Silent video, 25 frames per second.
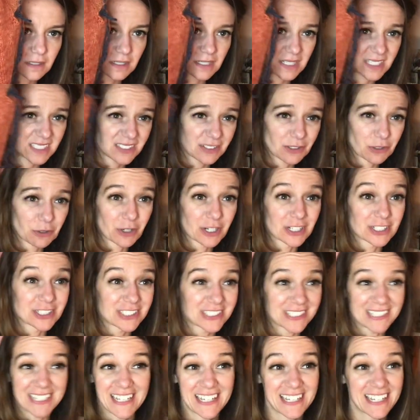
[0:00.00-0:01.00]
Because, of course,
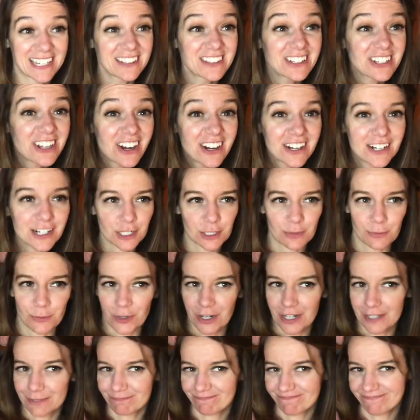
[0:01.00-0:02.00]
you can't get the yarn
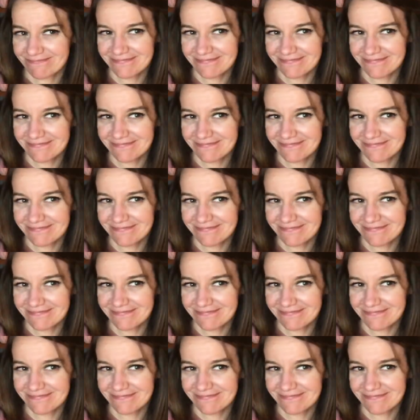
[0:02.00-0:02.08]
anymore.